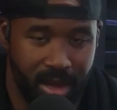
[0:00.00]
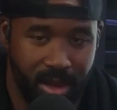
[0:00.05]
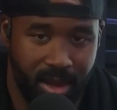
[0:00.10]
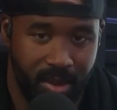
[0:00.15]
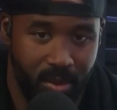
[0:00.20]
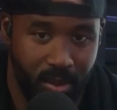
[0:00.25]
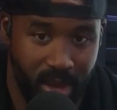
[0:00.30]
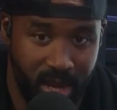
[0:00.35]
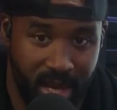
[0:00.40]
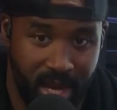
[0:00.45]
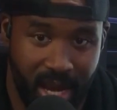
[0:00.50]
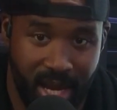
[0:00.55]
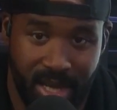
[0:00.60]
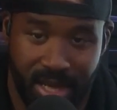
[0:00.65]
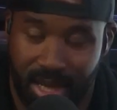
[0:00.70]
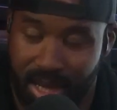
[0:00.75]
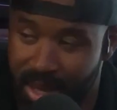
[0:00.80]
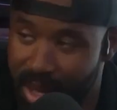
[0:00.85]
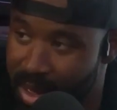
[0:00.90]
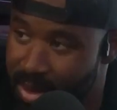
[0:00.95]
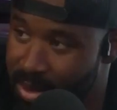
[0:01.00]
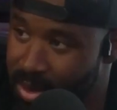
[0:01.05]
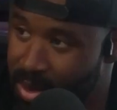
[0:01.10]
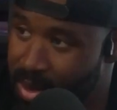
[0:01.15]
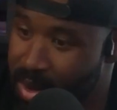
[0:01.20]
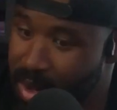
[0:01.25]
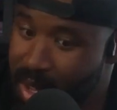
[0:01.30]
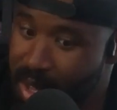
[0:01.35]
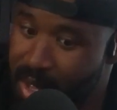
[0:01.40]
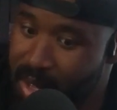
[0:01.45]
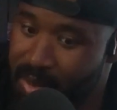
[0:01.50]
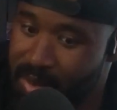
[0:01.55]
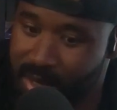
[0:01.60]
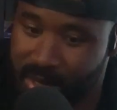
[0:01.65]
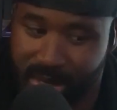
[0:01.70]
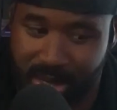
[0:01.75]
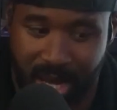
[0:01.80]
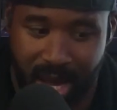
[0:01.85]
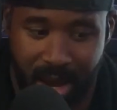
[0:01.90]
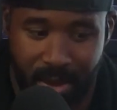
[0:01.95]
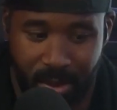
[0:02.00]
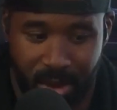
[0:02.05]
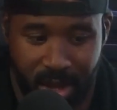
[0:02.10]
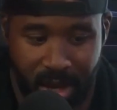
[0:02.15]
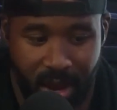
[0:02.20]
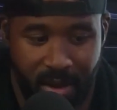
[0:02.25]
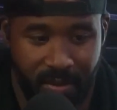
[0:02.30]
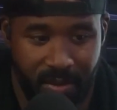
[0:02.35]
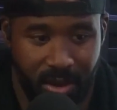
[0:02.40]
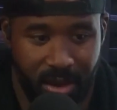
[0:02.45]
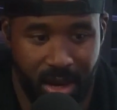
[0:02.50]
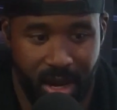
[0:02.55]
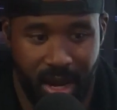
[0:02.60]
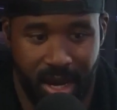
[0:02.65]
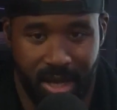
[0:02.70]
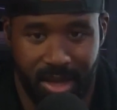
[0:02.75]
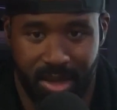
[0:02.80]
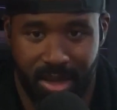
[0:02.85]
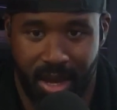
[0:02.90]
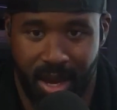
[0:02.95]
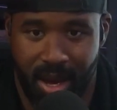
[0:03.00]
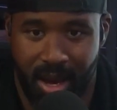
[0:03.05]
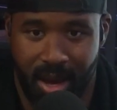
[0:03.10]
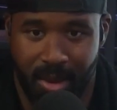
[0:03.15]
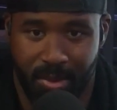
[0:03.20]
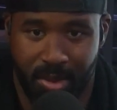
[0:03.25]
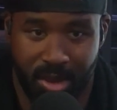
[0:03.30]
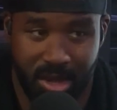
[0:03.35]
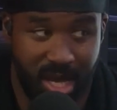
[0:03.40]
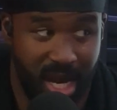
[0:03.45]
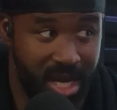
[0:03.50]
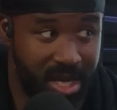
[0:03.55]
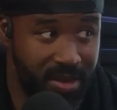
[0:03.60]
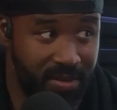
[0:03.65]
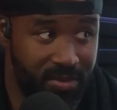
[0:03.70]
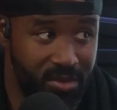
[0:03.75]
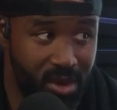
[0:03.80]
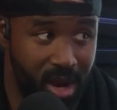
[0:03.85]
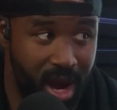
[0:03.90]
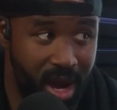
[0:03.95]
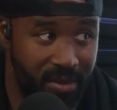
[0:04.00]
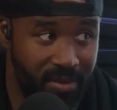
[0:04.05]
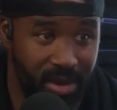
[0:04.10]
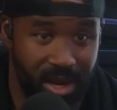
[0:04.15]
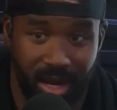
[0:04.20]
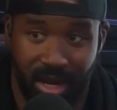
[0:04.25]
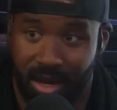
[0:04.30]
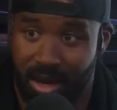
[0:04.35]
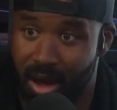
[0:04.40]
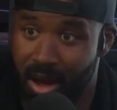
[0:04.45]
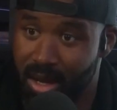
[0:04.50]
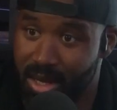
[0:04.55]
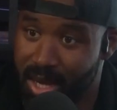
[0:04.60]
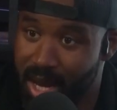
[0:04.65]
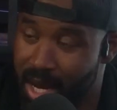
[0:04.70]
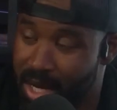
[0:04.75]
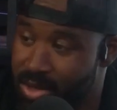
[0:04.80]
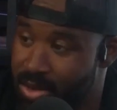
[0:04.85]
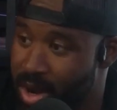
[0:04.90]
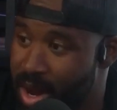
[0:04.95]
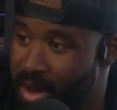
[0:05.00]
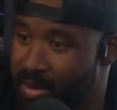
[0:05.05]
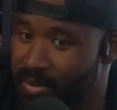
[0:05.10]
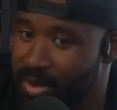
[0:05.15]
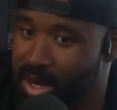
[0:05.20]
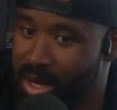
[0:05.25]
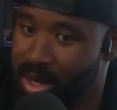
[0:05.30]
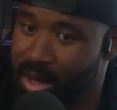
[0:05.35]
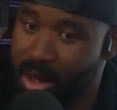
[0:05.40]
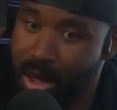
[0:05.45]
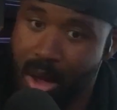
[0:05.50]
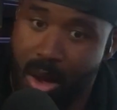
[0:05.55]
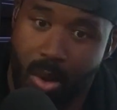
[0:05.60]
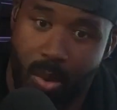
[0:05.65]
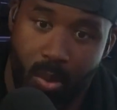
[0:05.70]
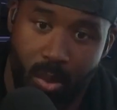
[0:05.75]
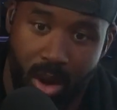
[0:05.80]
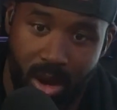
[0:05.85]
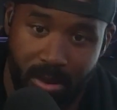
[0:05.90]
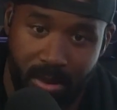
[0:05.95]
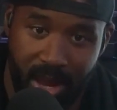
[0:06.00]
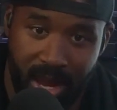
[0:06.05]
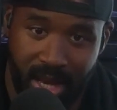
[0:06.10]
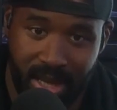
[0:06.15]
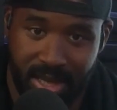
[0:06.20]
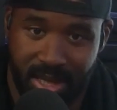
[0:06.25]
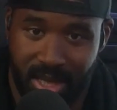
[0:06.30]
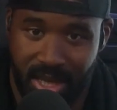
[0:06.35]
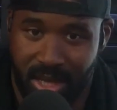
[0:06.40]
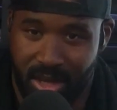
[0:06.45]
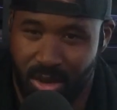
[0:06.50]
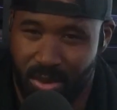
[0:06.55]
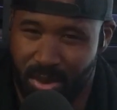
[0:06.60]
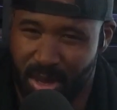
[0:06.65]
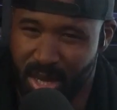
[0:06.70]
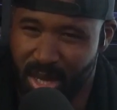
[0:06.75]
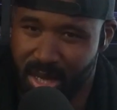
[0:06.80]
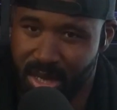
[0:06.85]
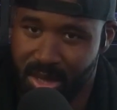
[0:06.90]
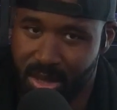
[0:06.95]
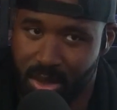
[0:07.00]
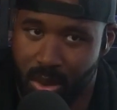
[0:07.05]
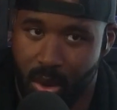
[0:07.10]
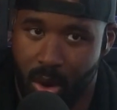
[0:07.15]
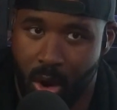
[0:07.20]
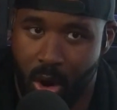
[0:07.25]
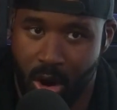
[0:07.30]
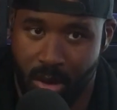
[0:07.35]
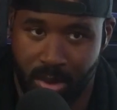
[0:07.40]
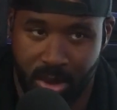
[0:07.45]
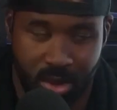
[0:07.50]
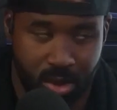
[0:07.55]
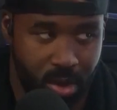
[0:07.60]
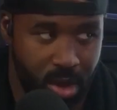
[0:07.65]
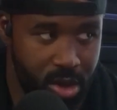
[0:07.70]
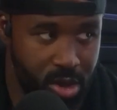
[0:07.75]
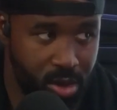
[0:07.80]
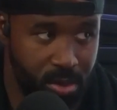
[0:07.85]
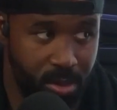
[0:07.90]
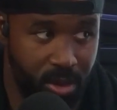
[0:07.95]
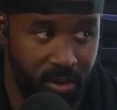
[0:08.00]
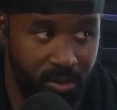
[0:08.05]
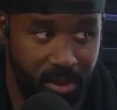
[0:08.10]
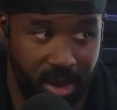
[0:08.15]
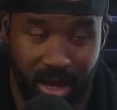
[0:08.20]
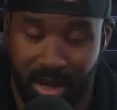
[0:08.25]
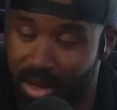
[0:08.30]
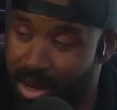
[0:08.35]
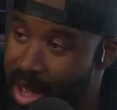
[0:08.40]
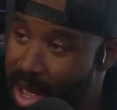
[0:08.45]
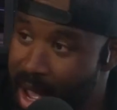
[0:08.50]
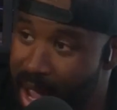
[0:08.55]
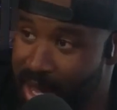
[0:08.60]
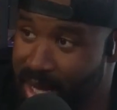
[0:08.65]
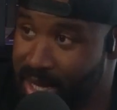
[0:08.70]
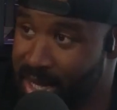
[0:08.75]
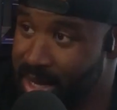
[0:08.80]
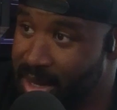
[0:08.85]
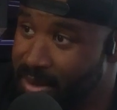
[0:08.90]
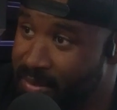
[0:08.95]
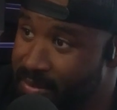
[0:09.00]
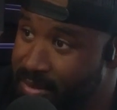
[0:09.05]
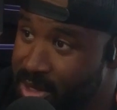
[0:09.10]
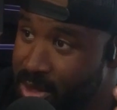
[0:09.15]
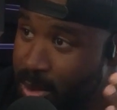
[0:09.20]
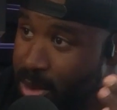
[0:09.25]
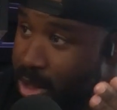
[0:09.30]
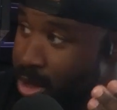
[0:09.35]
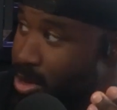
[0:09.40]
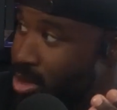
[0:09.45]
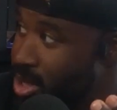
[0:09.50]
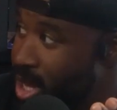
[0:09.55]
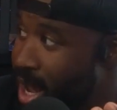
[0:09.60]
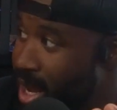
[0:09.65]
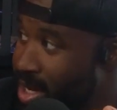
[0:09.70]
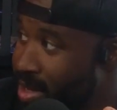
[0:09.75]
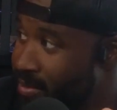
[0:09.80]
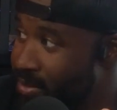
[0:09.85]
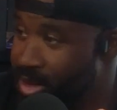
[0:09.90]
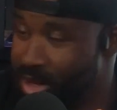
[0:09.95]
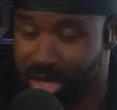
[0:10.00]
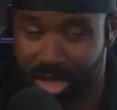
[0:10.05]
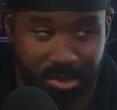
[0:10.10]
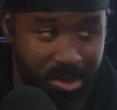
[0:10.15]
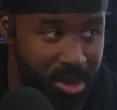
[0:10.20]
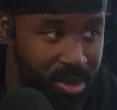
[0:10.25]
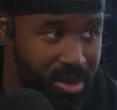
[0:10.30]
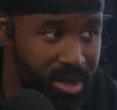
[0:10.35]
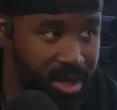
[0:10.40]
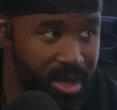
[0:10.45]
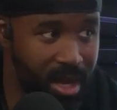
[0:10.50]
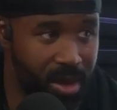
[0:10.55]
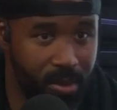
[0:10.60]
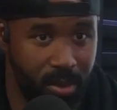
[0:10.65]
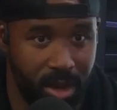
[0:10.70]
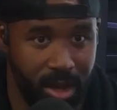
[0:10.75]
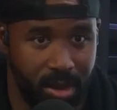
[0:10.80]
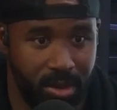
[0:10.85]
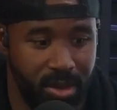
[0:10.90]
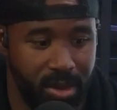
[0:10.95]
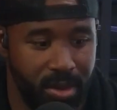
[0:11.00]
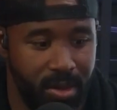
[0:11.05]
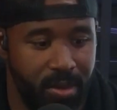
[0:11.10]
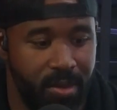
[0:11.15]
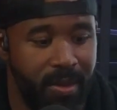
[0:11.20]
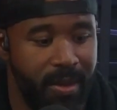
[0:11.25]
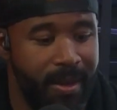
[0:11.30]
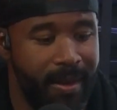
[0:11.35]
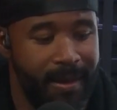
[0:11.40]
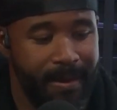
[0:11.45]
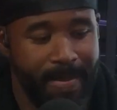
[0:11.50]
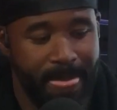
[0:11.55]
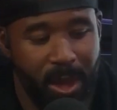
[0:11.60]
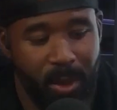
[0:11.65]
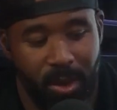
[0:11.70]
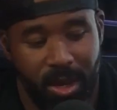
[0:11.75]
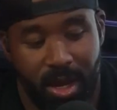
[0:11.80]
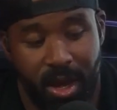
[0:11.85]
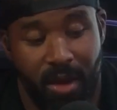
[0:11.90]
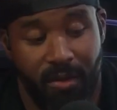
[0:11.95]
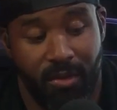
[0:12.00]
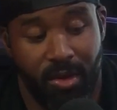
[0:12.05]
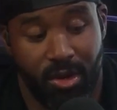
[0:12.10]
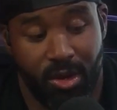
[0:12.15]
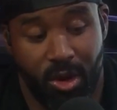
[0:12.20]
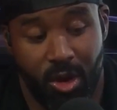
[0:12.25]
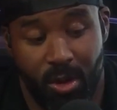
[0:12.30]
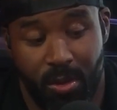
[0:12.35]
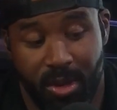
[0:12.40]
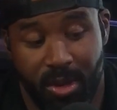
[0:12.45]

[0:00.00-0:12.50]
weekend together. This time we covered protective driving, contact driving, one-man CQB, so armed structure movement, i.e. if someone goes active in this building, like what do you do? We covered urban...